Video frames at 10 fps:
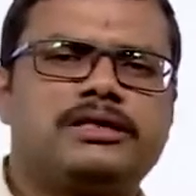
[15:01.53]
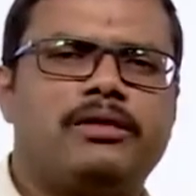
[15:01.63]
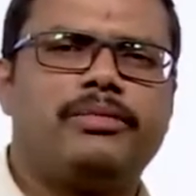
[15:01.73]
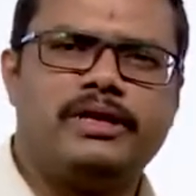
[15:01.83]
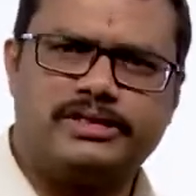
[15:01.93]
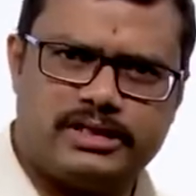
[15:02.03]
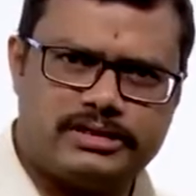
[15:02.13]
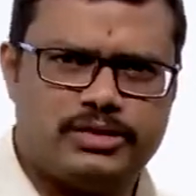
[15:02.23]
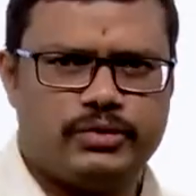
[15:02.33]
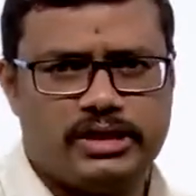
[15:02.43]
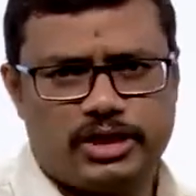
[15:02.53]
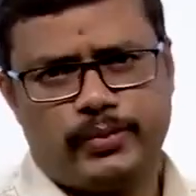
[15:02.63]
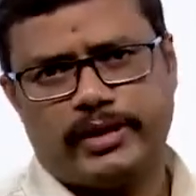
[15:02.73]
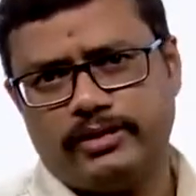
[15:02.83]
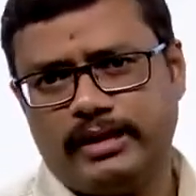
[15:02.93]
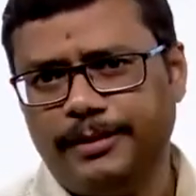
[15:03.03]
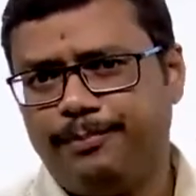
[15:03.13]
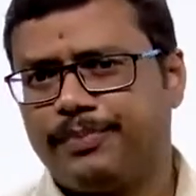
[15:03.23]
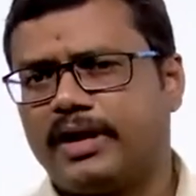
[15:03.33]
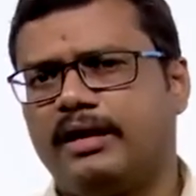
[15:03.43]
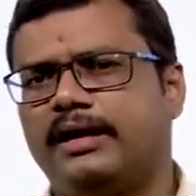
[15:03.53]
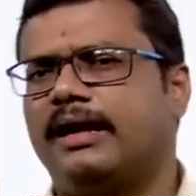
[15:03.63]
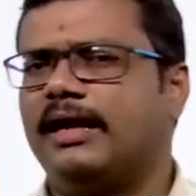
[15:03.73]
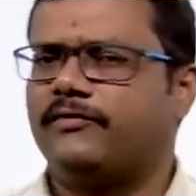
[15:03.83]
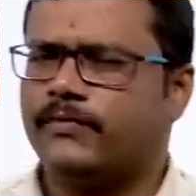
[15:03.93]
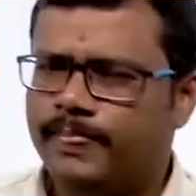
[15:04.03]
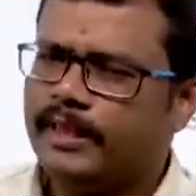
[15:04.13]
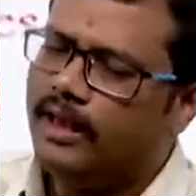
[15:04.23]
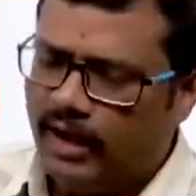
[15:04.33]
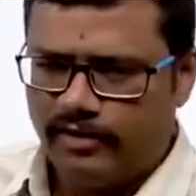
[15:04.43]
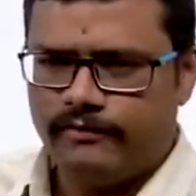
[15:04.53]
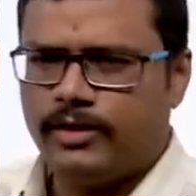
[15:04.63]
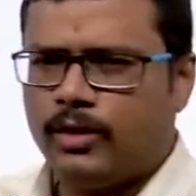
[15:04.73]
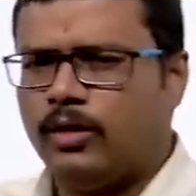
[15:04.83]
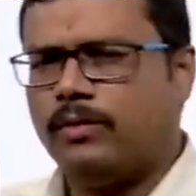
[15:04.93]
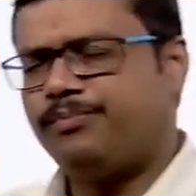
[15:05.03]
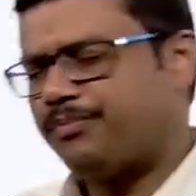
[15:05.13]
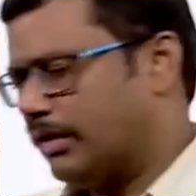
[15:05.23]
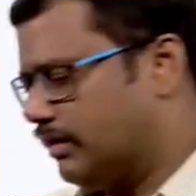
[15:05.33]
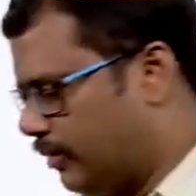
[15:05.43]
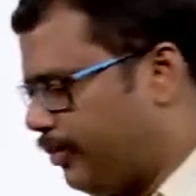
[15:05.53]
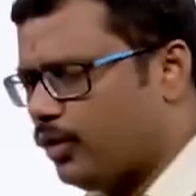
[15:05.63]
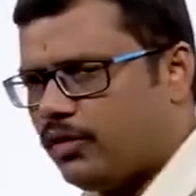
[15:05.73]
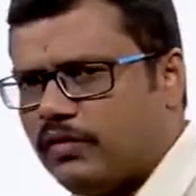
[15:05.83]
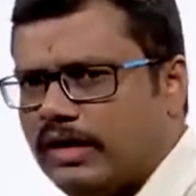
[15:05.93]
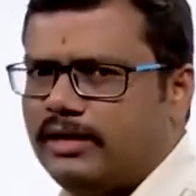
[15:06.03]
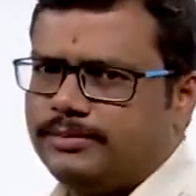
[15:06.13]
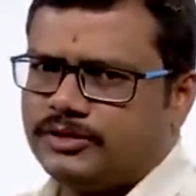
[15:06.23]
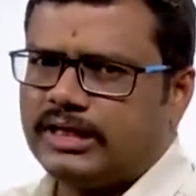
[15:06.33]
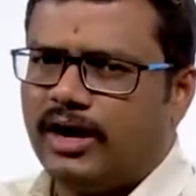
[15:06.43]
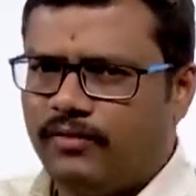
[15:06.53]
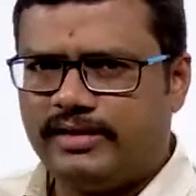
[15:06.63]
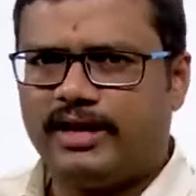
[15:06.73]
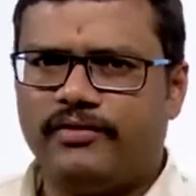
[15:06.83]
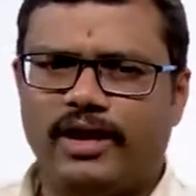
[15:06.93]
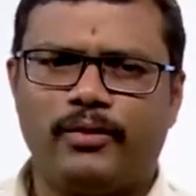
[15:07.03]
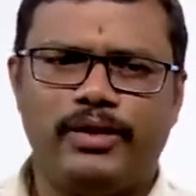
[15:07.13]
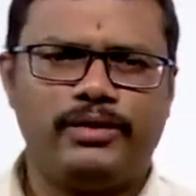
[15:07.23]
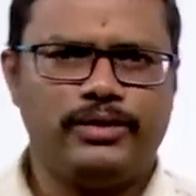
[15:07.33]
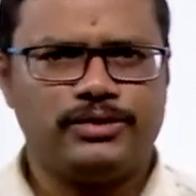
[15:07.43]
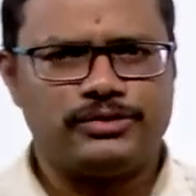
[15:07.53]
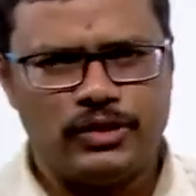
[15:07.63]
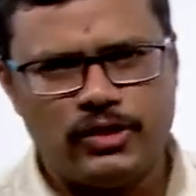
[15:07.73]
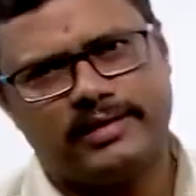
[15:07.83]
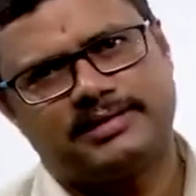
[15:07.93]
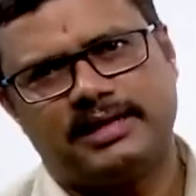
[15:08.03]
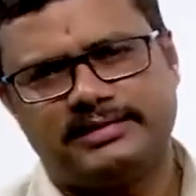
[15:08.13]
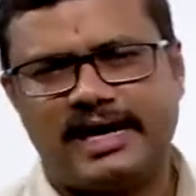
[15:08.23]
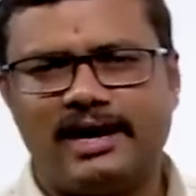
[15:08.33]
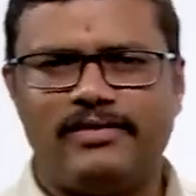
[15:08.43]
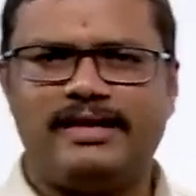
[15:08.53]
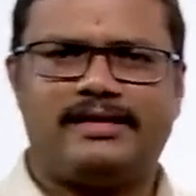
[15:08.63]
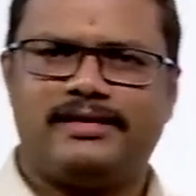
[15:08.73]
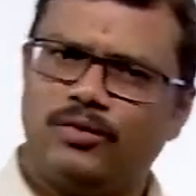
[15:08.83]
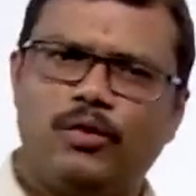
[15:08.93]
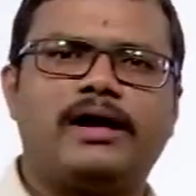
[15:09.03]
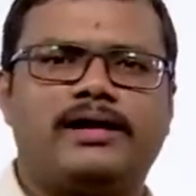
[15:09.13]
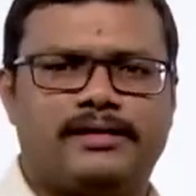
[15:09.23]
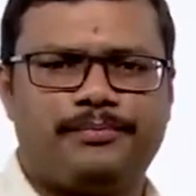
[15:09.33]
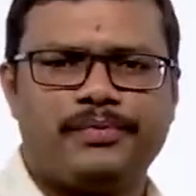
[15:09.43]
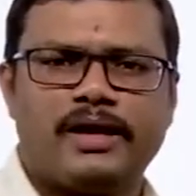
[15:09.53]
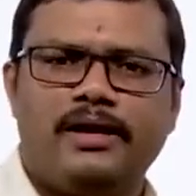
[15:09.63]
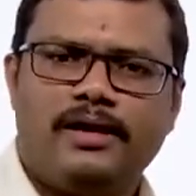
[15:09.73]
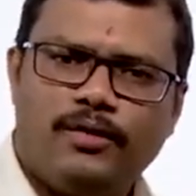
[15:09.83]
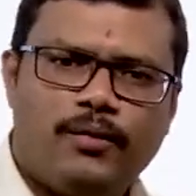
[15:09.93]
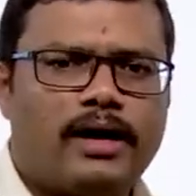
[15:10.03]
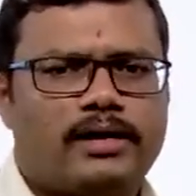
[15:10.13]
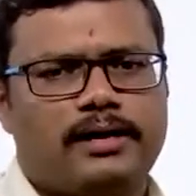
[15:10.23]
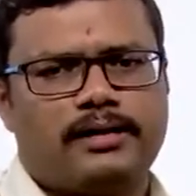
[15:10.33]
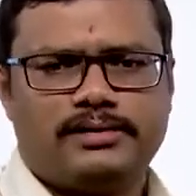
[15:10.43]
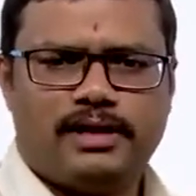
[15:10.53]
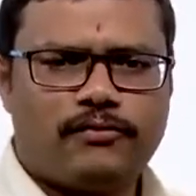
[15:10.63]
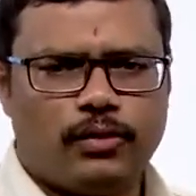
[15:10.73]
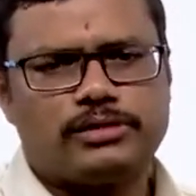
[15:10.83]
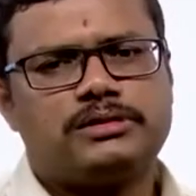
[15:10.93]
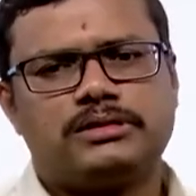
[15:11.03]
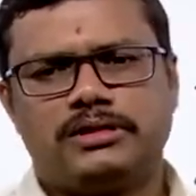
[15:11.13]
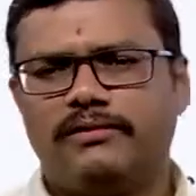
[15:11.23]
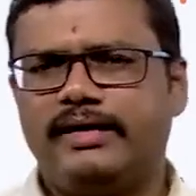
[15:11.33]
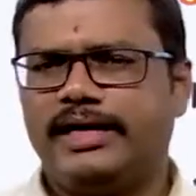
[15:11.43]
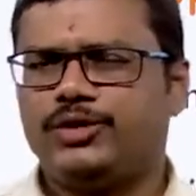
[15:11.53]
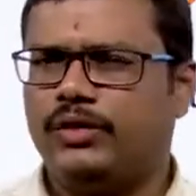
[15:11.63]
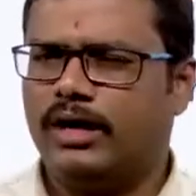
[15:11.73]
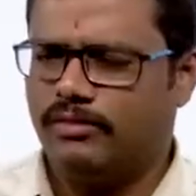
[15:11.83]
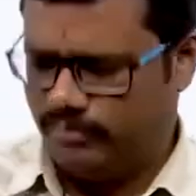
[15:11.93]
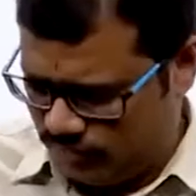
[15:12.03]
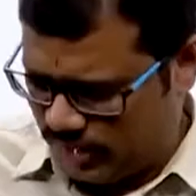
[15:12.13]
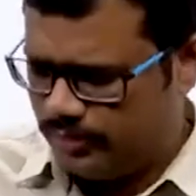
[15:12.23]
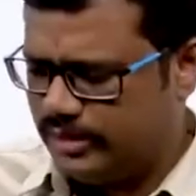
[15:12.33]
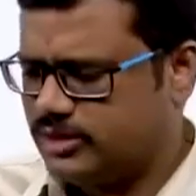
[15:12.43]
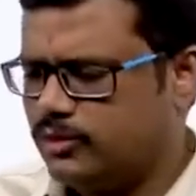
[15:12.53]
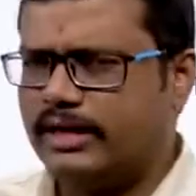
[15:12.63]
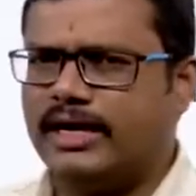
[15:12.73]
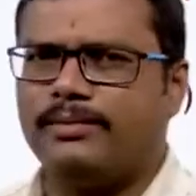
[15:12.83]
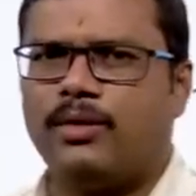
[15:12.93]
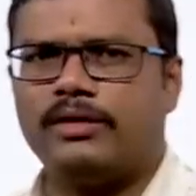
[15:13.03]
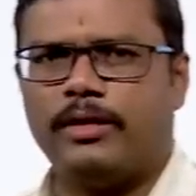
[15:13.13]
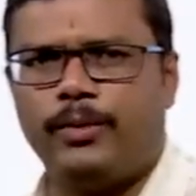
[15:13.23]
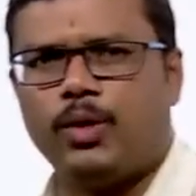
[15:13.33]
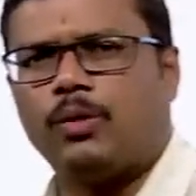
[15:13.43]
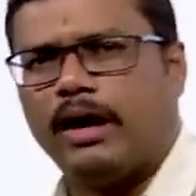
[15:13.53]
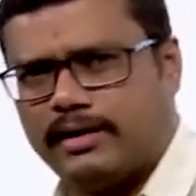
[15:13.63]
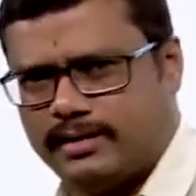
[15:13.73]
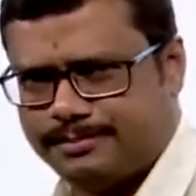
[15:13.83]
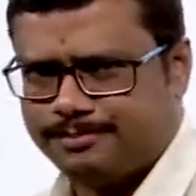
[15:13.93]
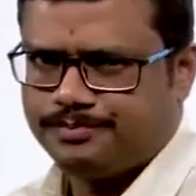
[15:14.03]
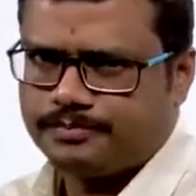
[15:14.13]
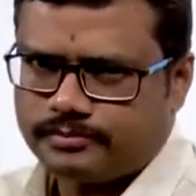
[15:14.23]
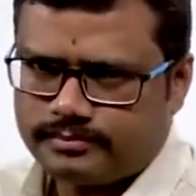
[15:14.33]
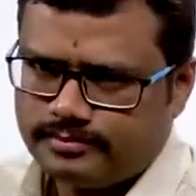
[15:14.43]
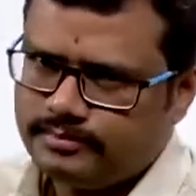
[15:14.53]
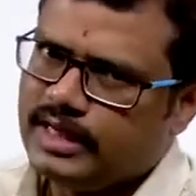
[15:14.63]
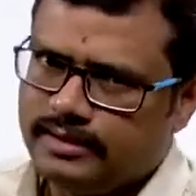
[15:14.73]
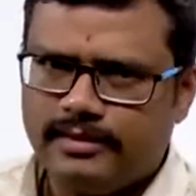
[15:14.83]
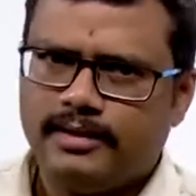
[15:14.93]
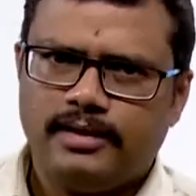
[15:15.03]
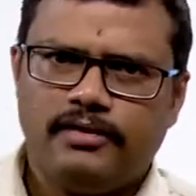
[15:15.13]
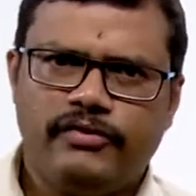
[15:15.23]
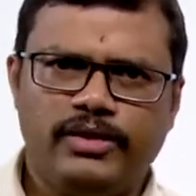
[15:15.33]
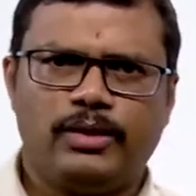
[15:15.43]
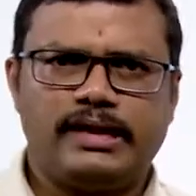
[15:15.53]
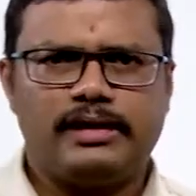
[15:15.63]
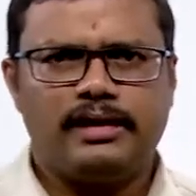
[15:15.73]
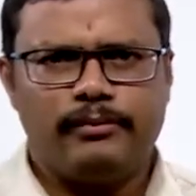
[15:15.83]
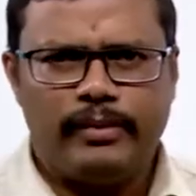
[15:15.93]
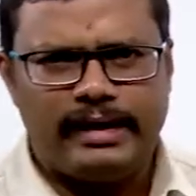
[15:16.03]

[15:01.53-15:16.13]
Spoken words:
can be discussed with respect to the real life, and we know the beautiful solvent that we are going to use, universal solvent, water. Water, of course, nowadays we are very much worried about the pure water. We know that